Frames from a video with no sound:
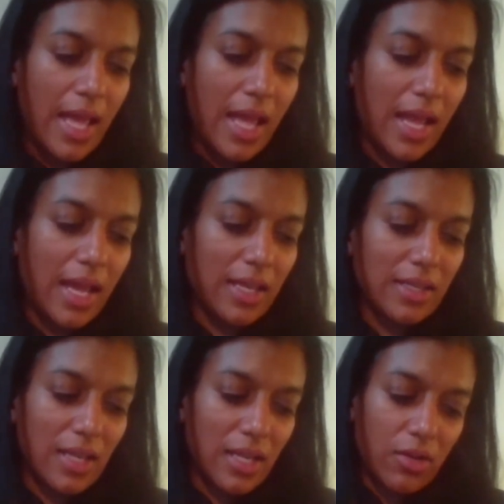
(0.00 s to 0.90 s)

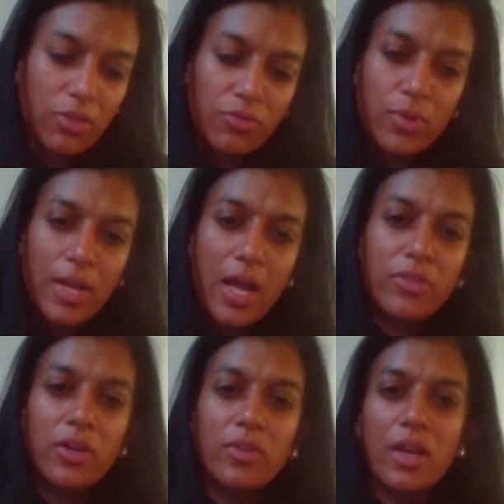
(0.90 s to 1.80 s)
And I threw it out
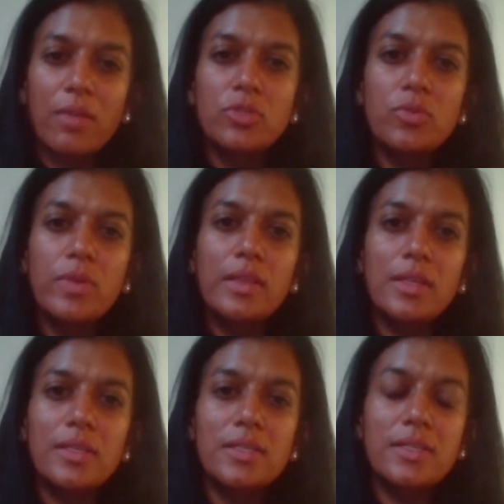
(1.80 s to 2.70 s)
there that I'm doing this,